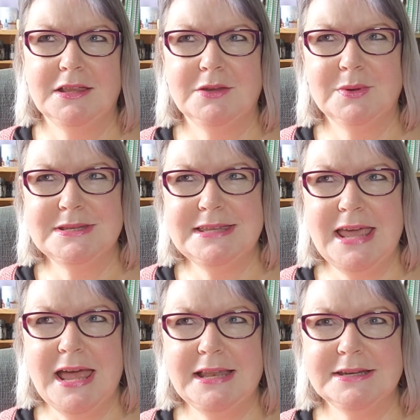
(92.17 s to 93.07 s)
Towards the
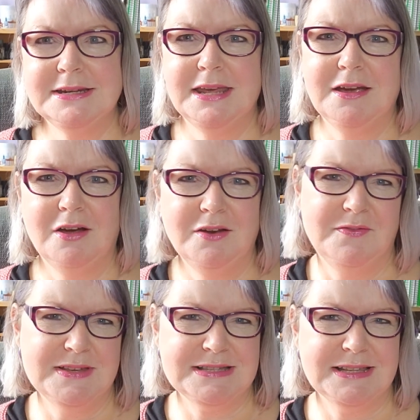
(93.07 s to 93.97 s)
end, it kind of
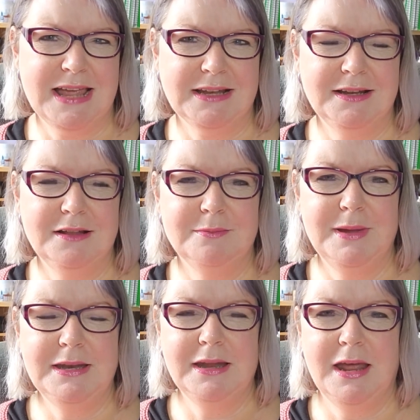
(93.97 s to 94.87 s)
fizzled out a little
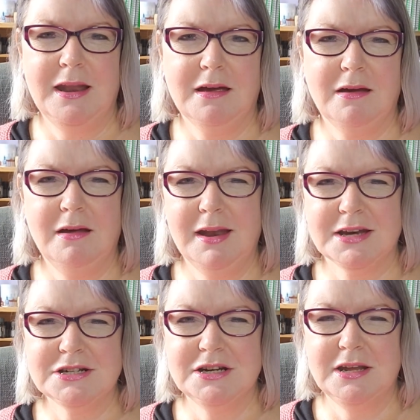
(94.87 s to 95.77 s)
bit, and I can't
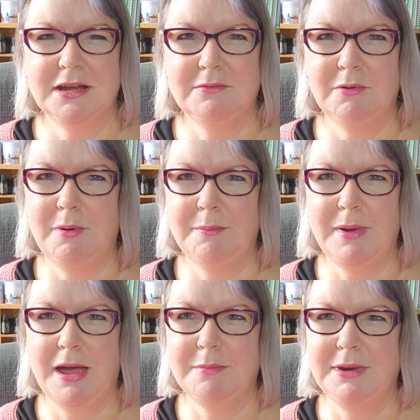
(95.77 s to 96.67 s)
actually remember
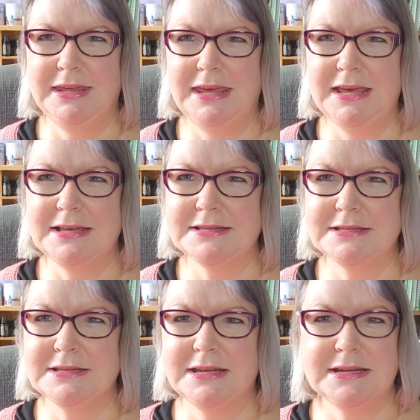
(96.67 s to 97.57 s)
how many
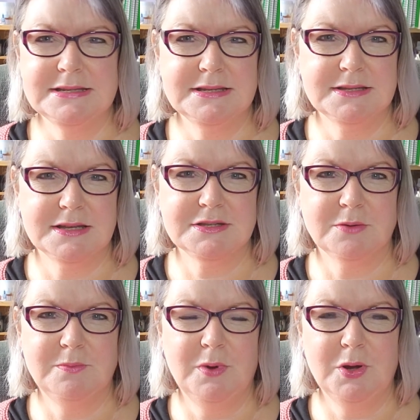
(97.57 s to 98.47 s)
years it is since I
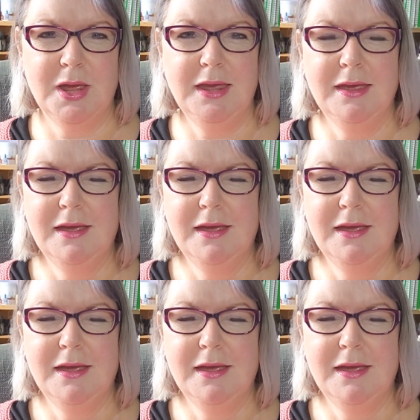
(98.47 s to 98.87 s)
stopped blogging,